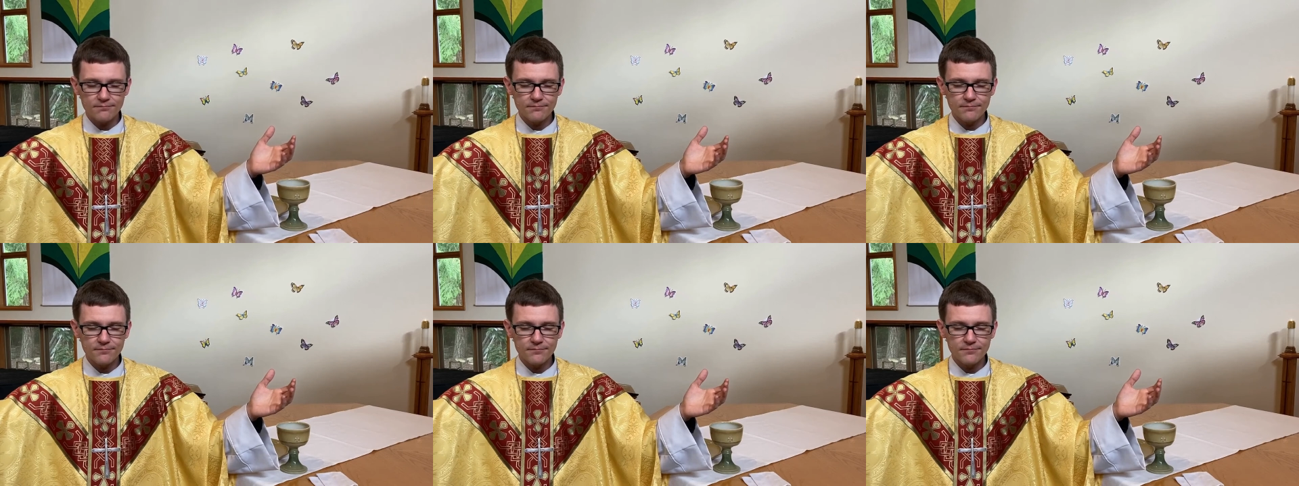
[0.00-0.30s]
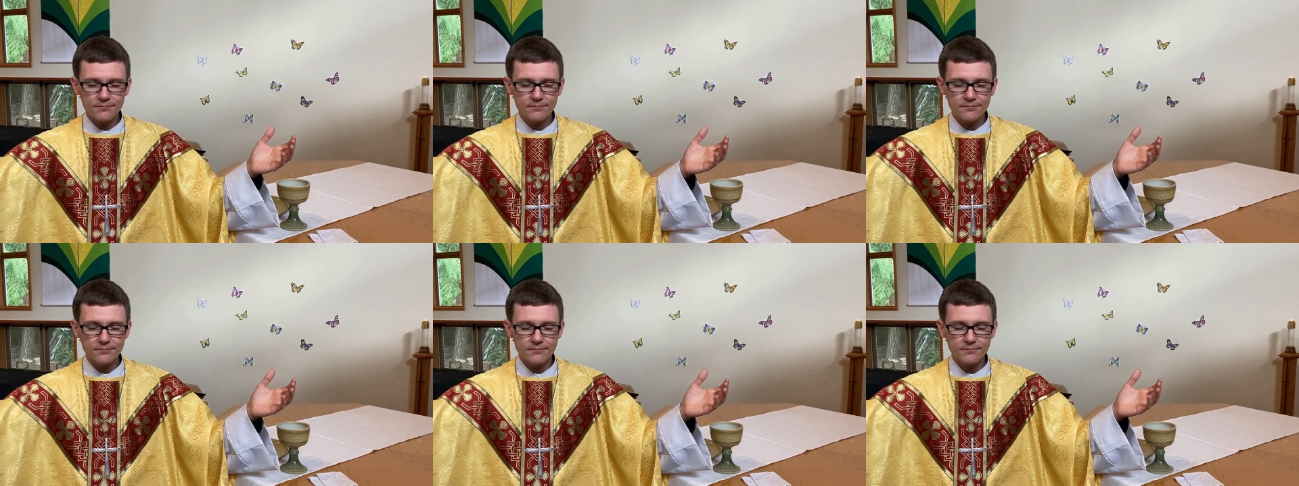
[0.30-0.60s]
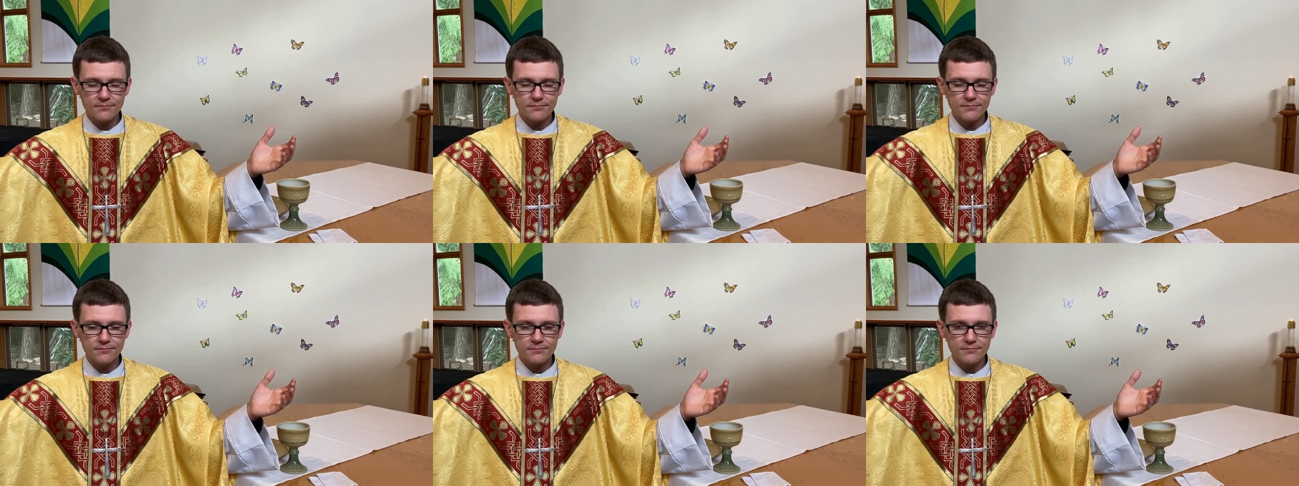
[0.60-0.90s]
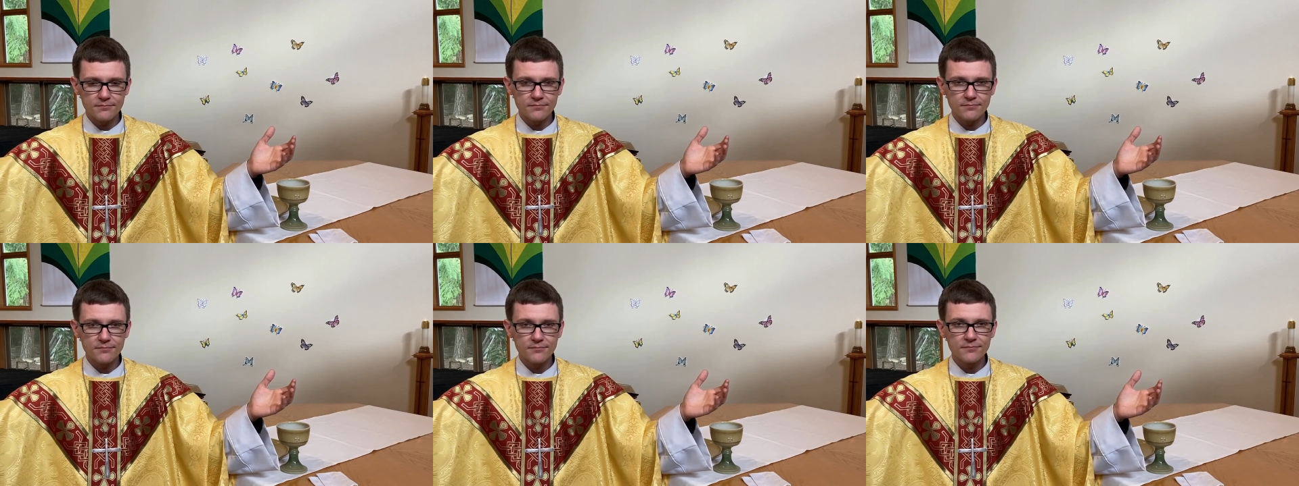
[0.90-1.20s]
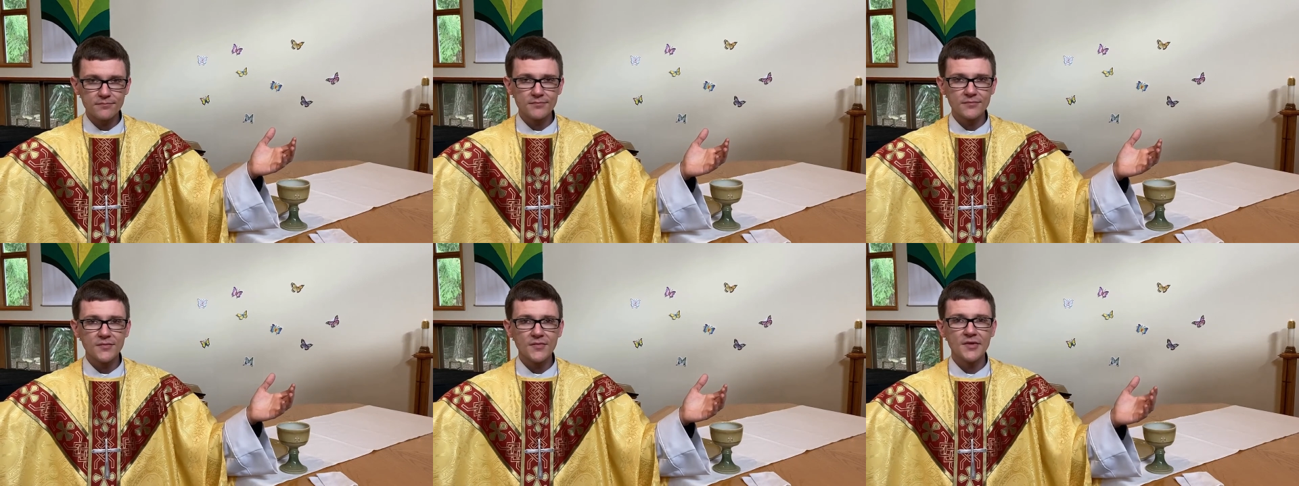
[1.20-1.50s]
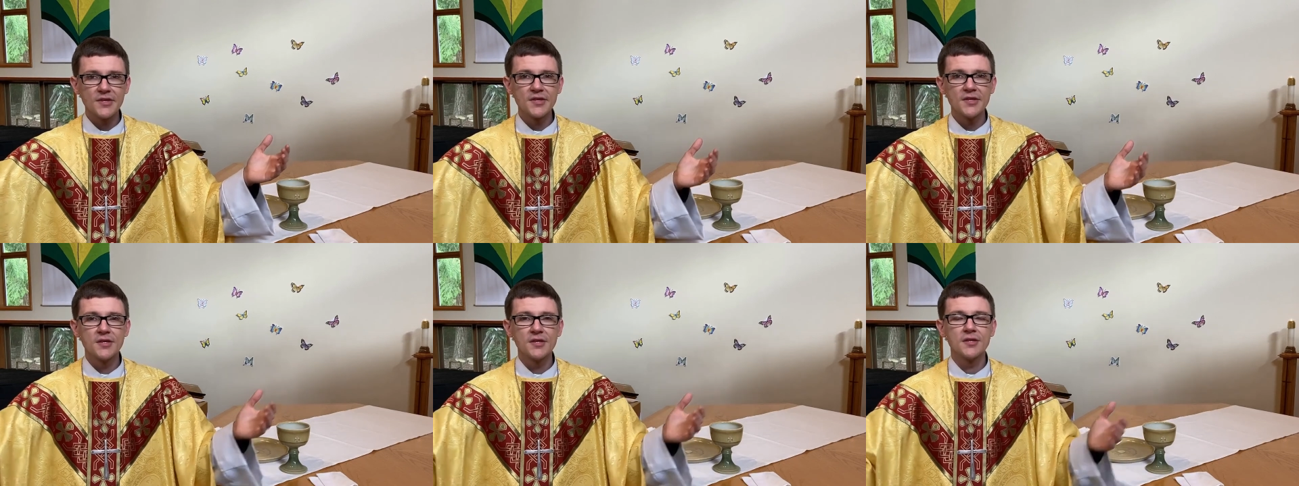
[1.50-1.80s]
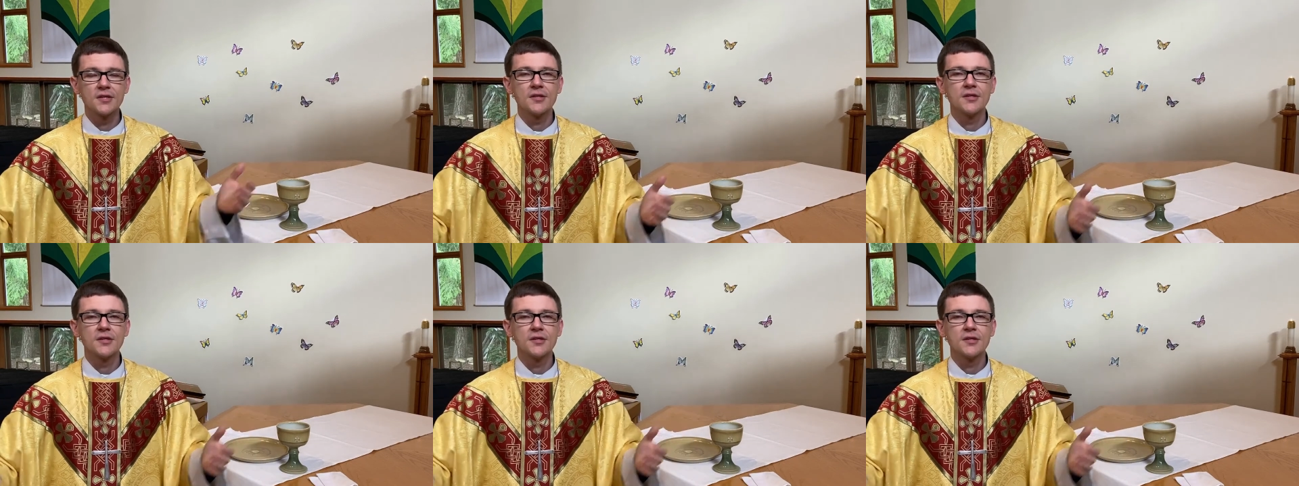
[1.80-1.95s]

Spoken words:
(silence)